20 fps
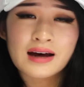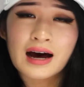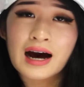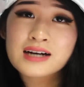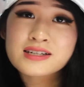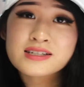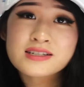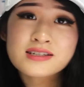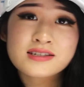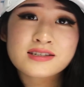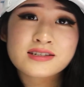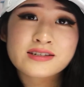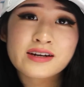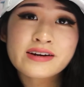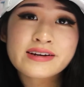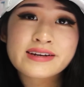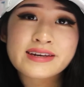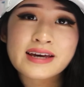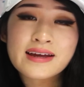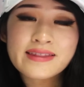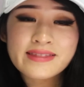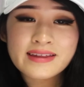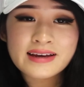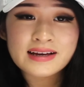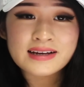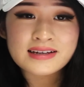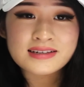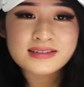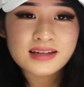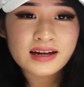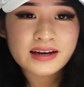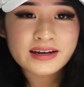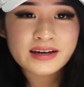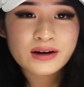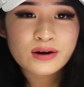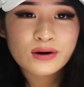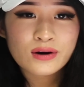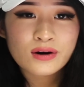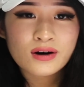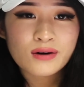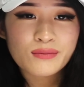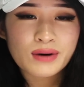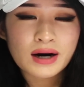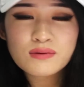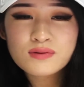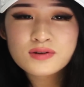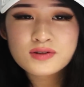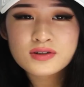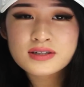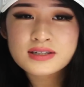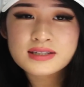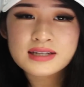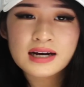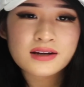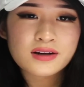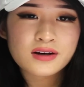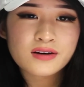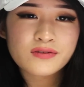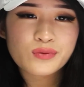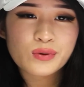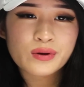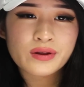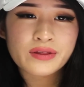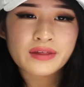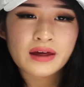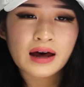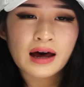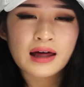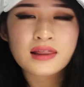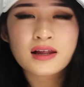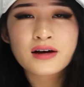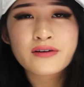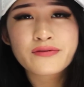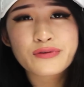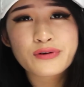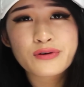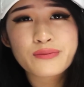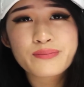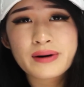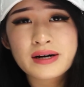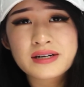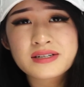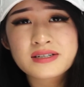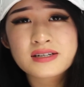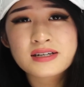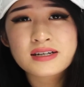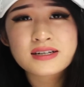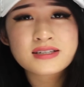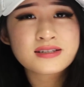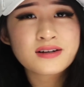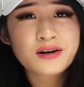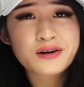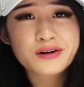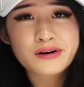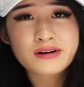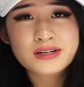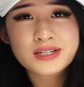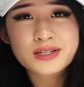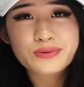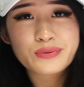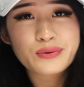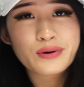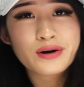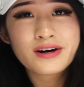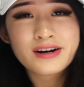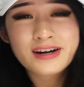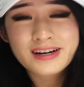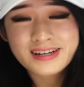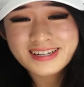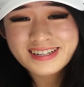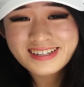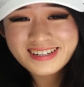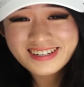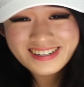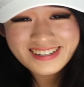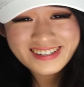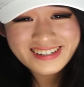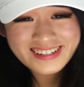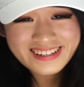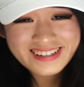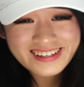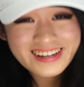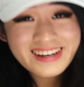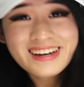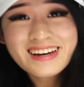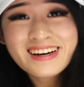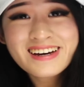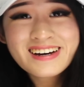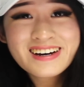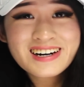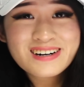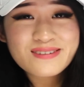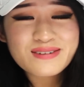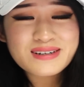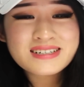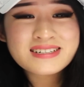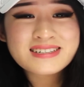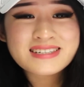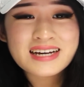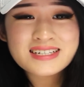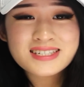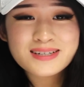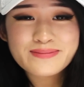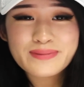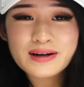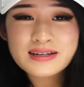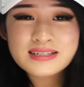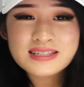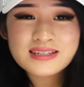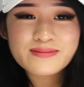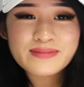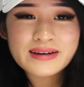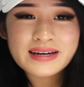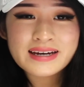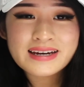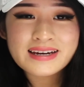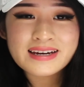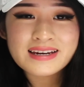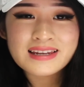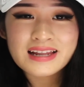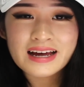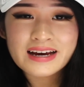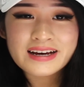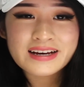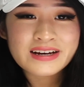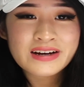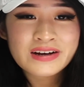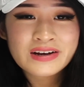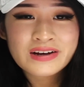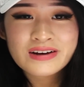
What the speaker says: I just don't get these. Like, why would you start off with, I love you, but it's not going to work? What is that supposed to mean? Like,